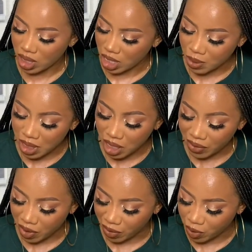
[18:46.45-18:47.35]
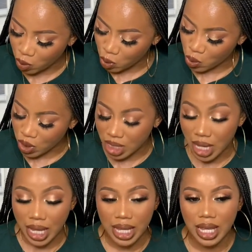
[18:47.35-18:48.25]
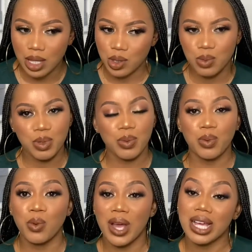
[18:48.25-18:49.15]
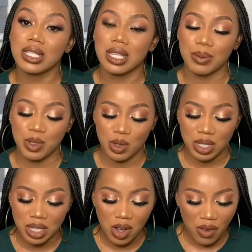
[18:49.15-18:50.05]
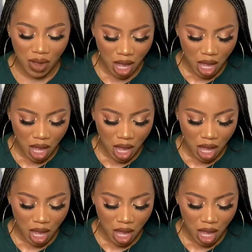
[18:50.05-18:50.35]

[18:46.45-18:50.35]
especially if you're used to saying yes to people except yourself.